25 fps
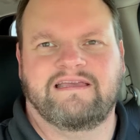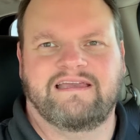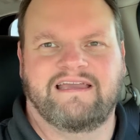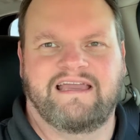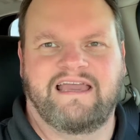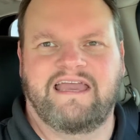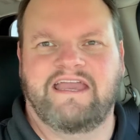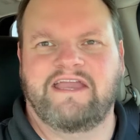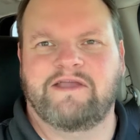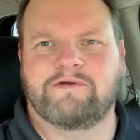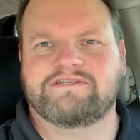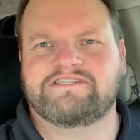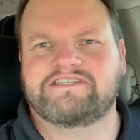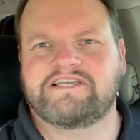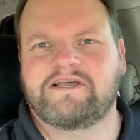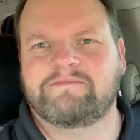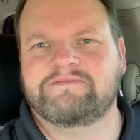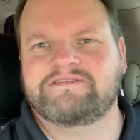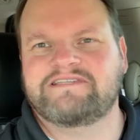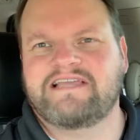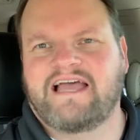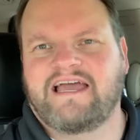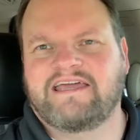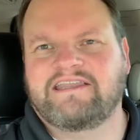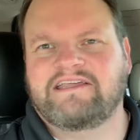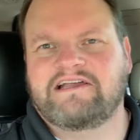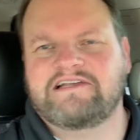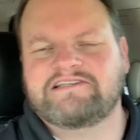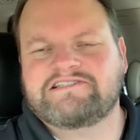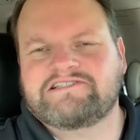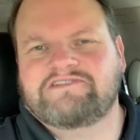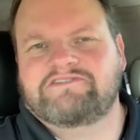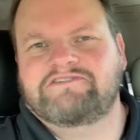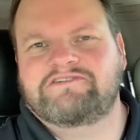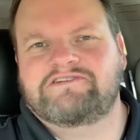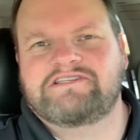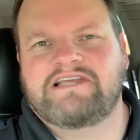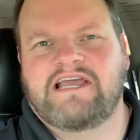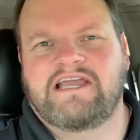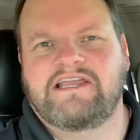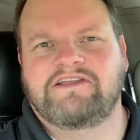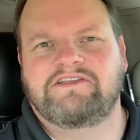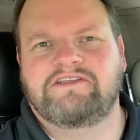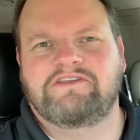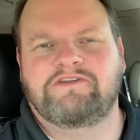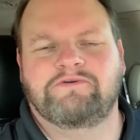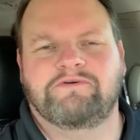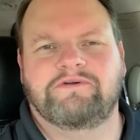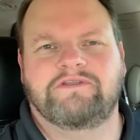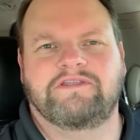Hey, what's up, side hustlers? How
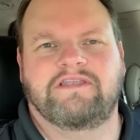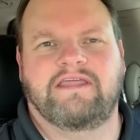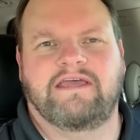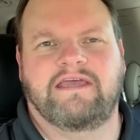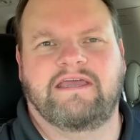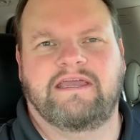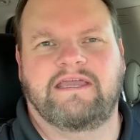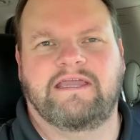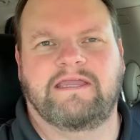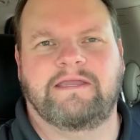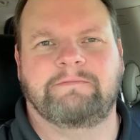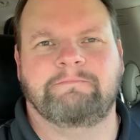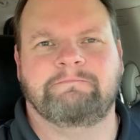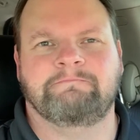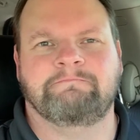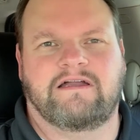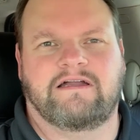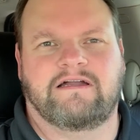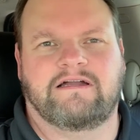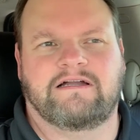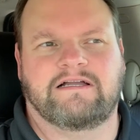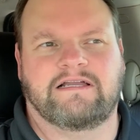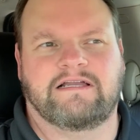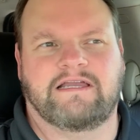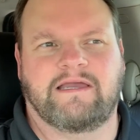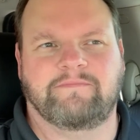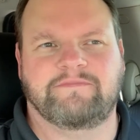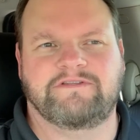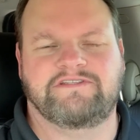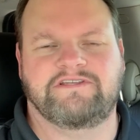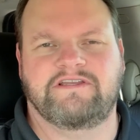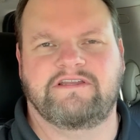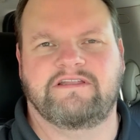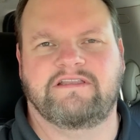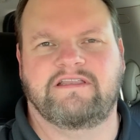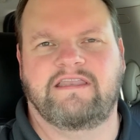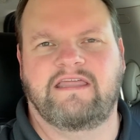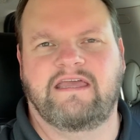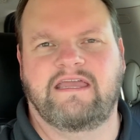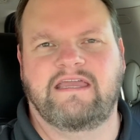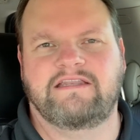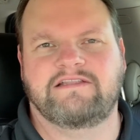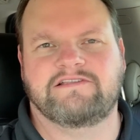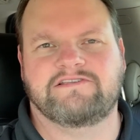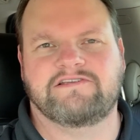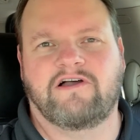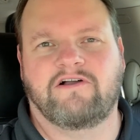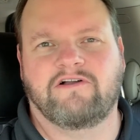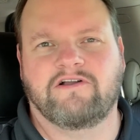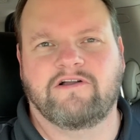you doing today? Coming to you today
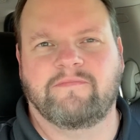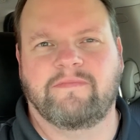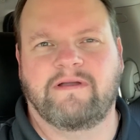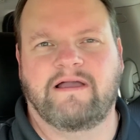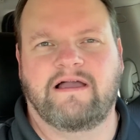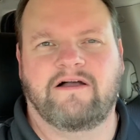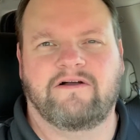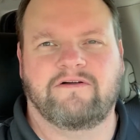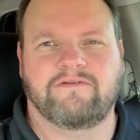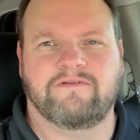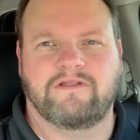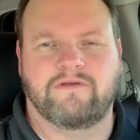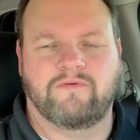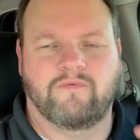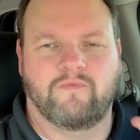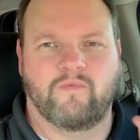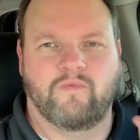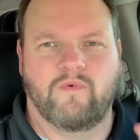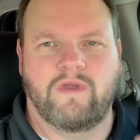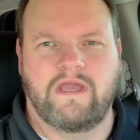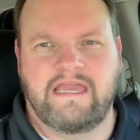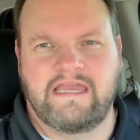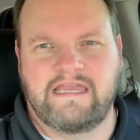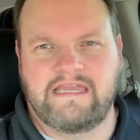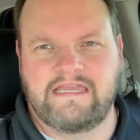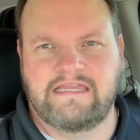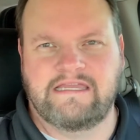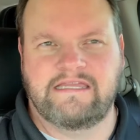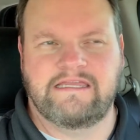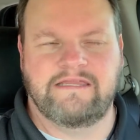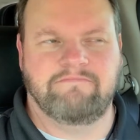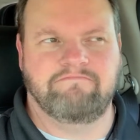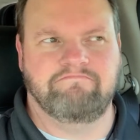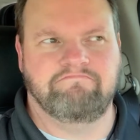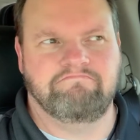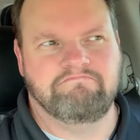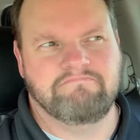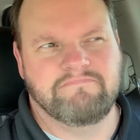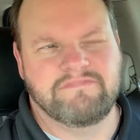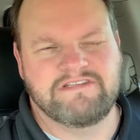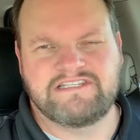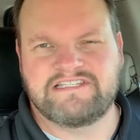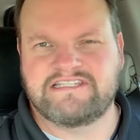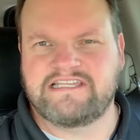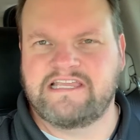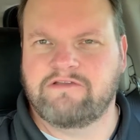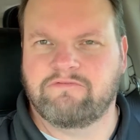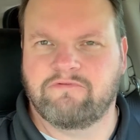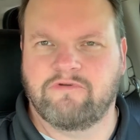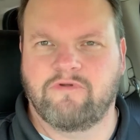to talk about a
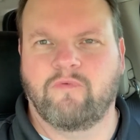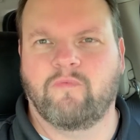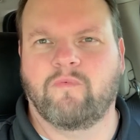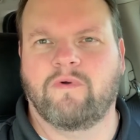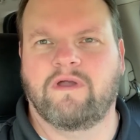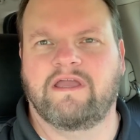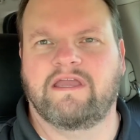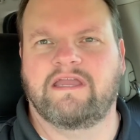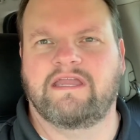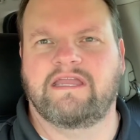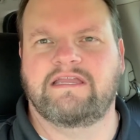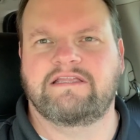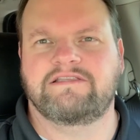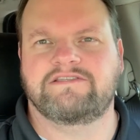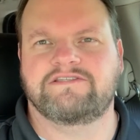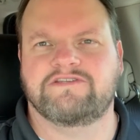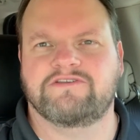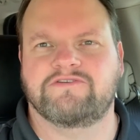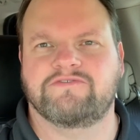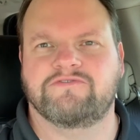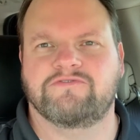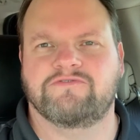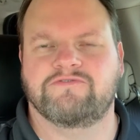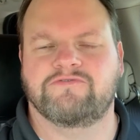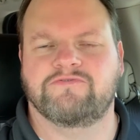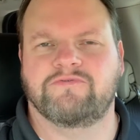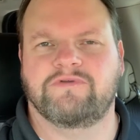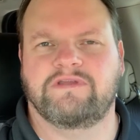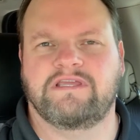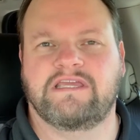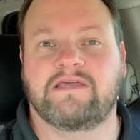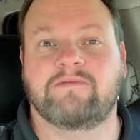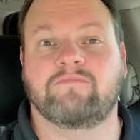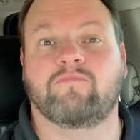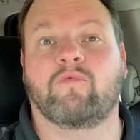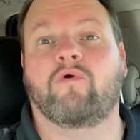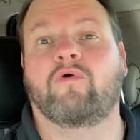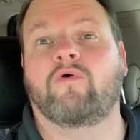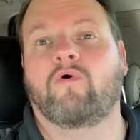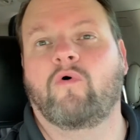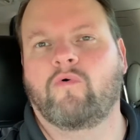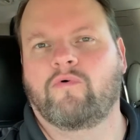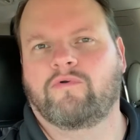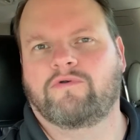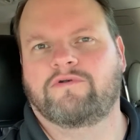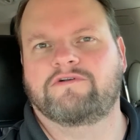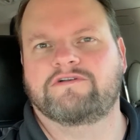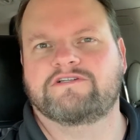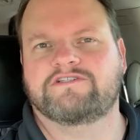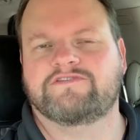secret way to get more
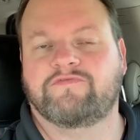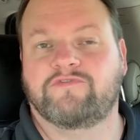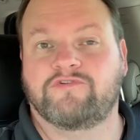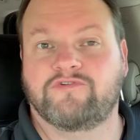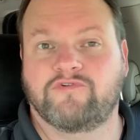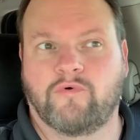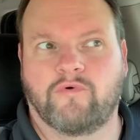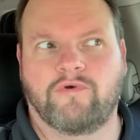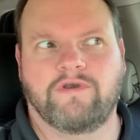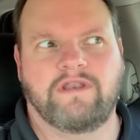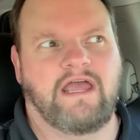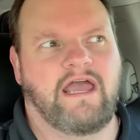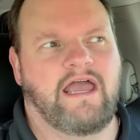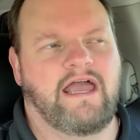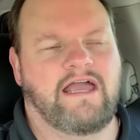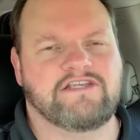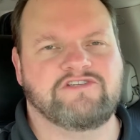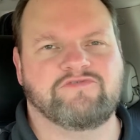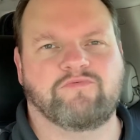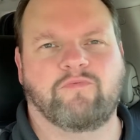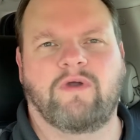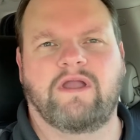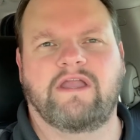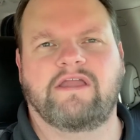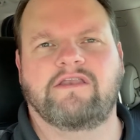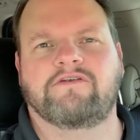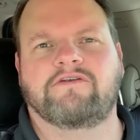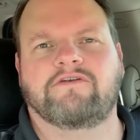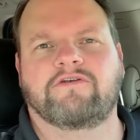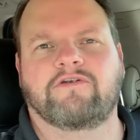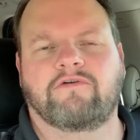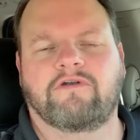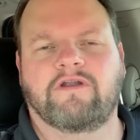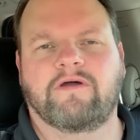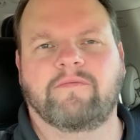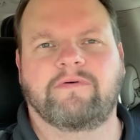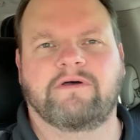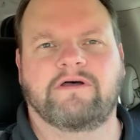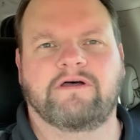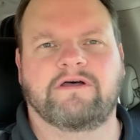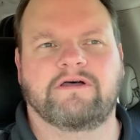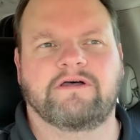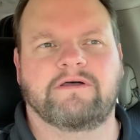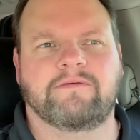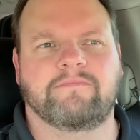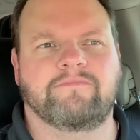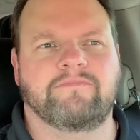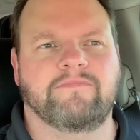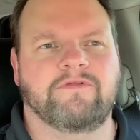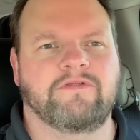orders for DoorDash, Waitr,
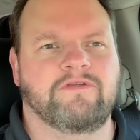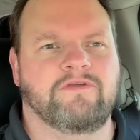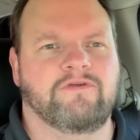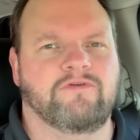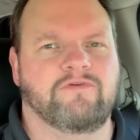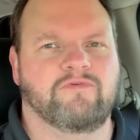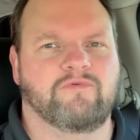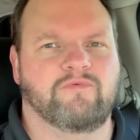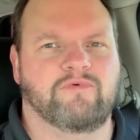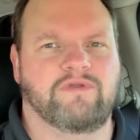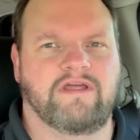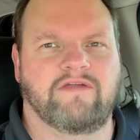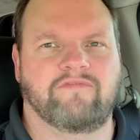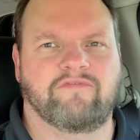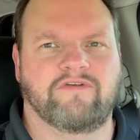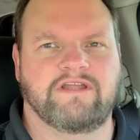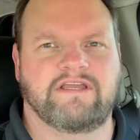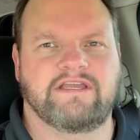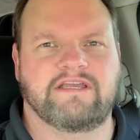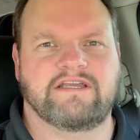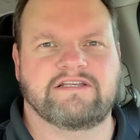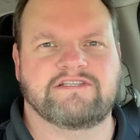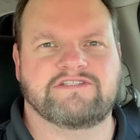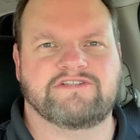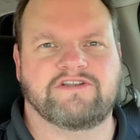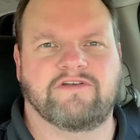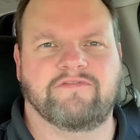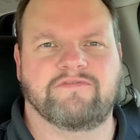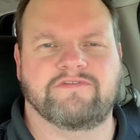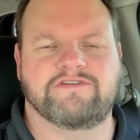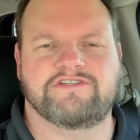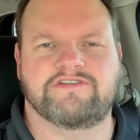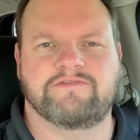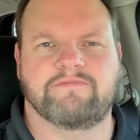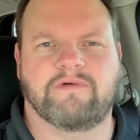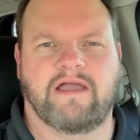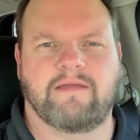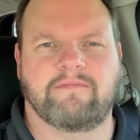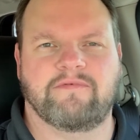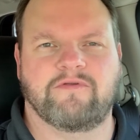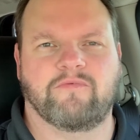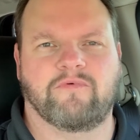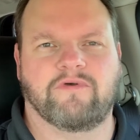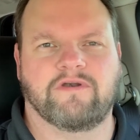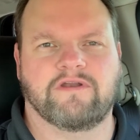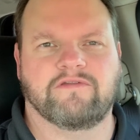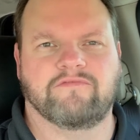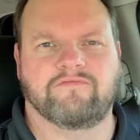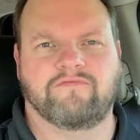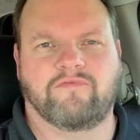Grubhub, whatever gig service you might be
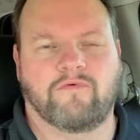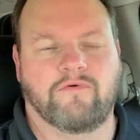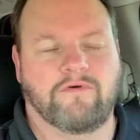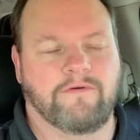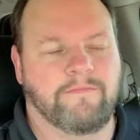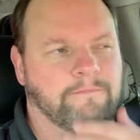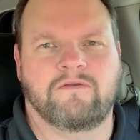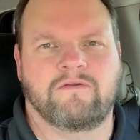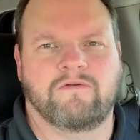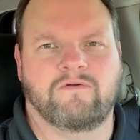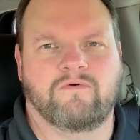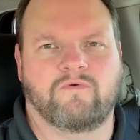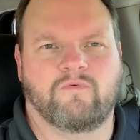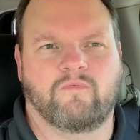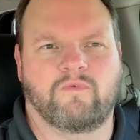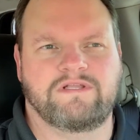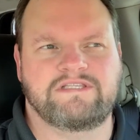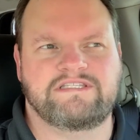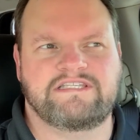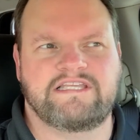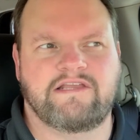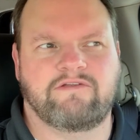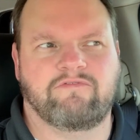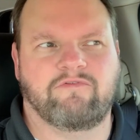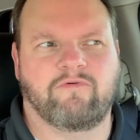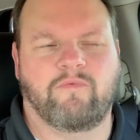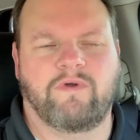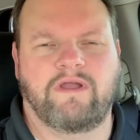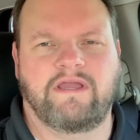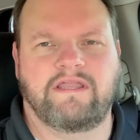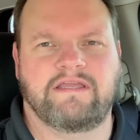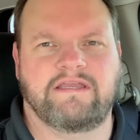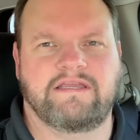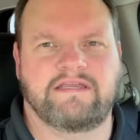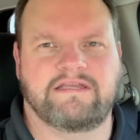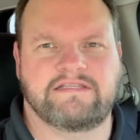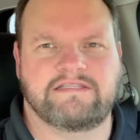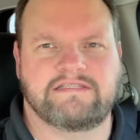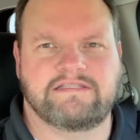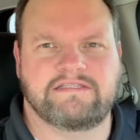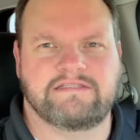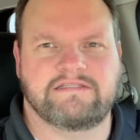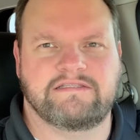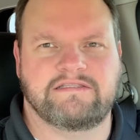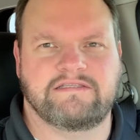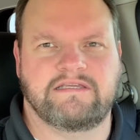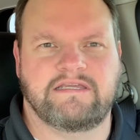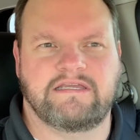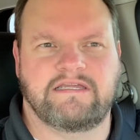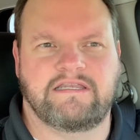working for. One secret way to get
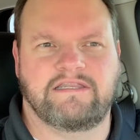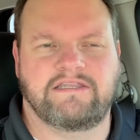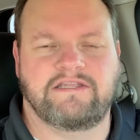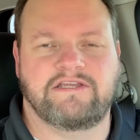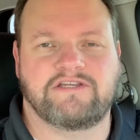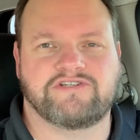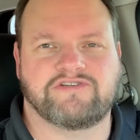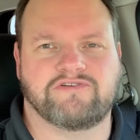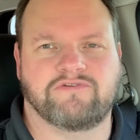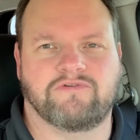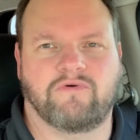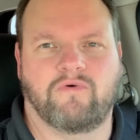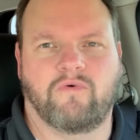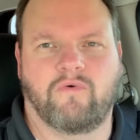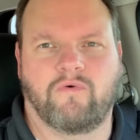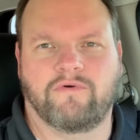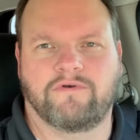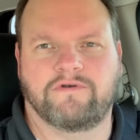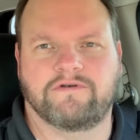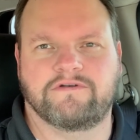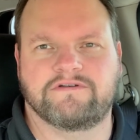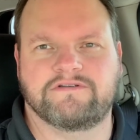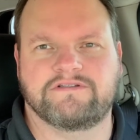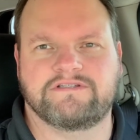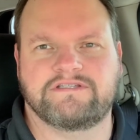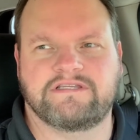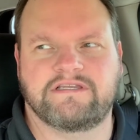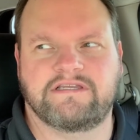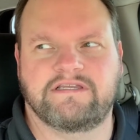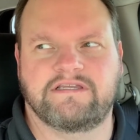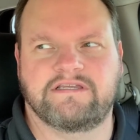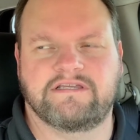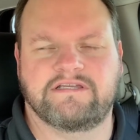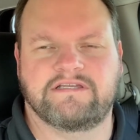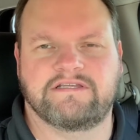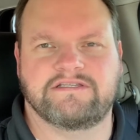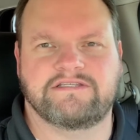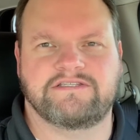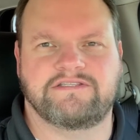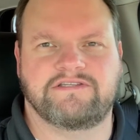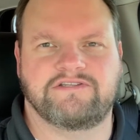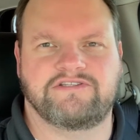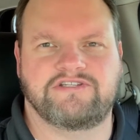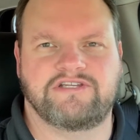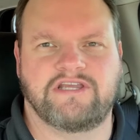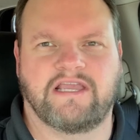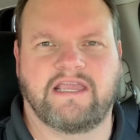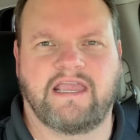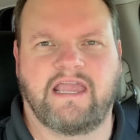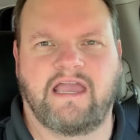additional orders is to
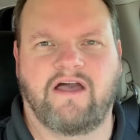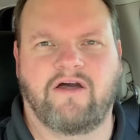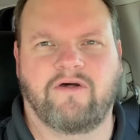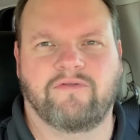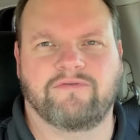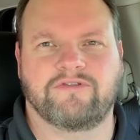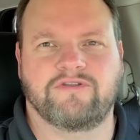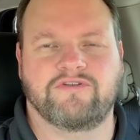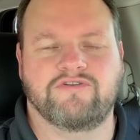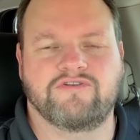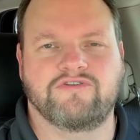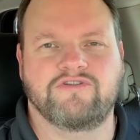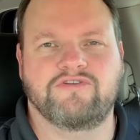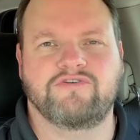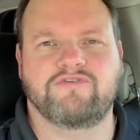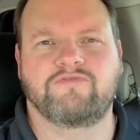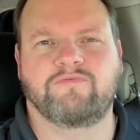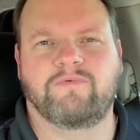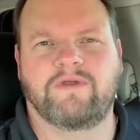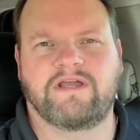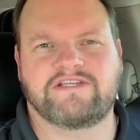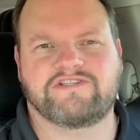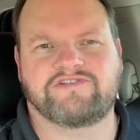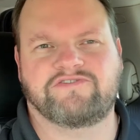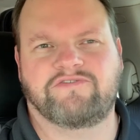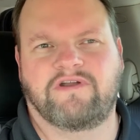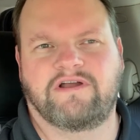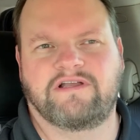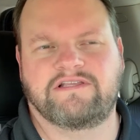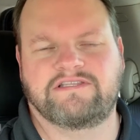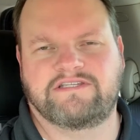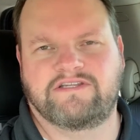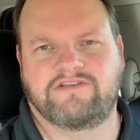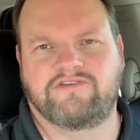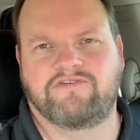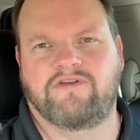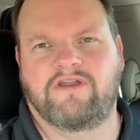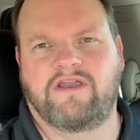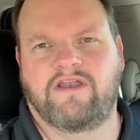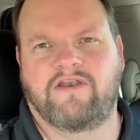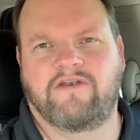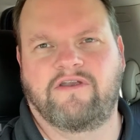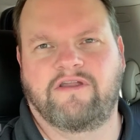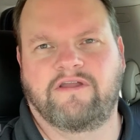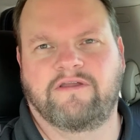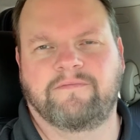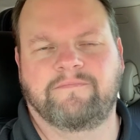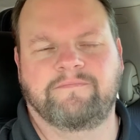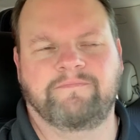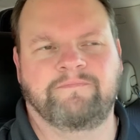check out new restaurants in your
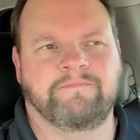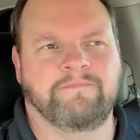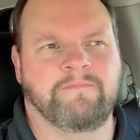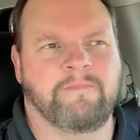area.